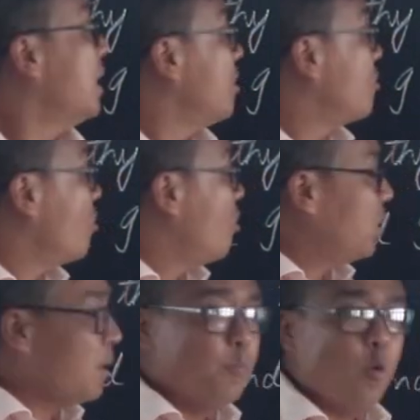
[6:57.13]
So
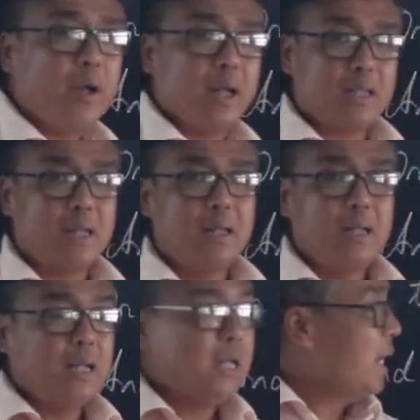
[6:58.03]
the poet,
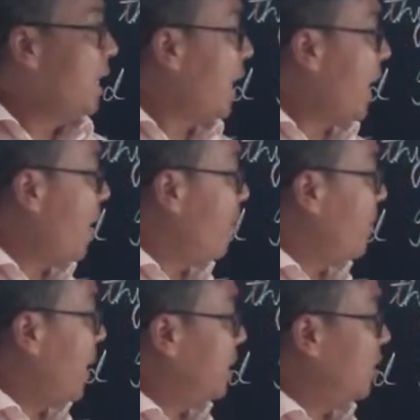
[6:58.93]
at